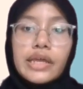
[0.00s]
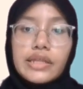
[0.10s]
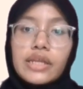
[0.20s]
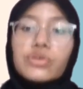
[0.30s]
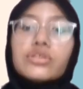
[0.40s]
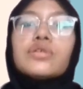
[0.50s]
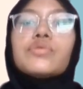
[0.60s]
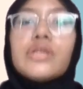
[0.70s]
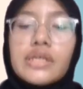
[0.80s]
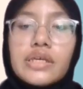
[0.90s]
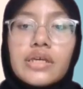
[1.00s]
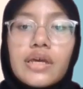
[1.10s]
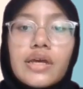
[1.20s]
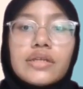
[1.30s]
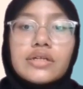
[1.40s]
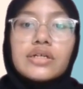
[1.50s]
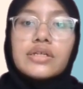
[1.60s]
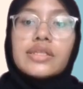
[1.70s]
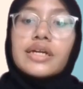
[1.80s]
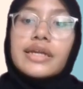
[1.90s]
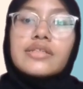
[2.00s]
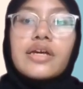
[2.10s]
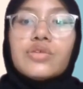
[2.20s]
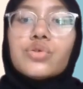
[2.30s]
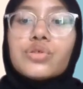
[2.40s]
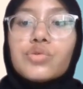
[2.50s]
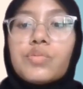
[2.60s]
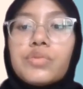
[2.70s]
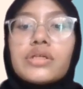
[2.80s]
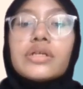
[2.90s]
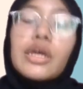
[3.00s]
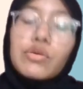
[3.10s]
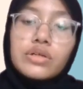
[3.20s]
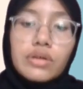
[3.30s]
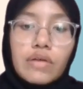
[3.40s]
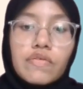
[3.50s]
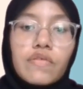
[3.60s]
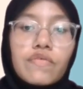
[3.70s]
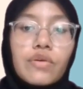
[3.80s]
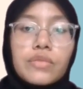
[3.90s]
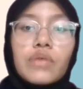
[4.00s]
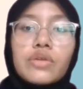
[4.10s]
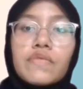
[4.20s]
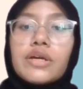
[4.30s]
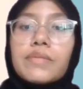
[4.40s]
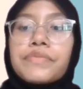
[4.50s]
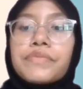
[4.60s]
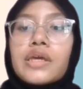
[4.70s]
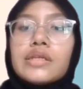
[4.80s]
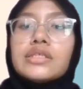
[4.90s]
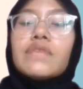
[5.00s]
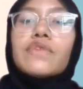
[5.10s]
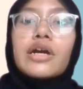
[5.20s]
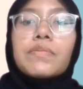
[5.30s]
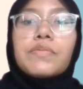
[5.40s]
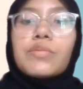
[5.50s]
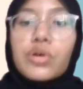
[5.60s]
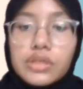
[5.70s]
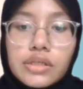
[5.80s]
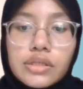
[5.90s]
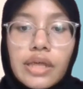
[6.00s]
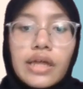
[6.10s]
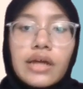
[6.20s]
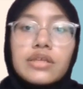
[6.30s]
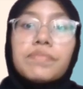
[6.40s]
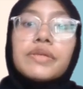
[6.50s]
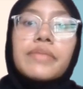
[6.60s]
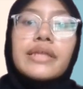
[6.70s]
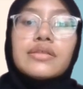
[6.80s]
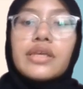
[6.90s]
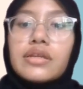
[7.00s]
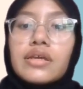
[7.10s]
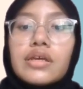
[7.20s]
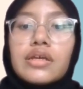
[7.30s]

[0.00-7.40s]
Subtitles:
And then consequently, the data collected are used to build a network graph. From there, we develop the CVRP model that are implemented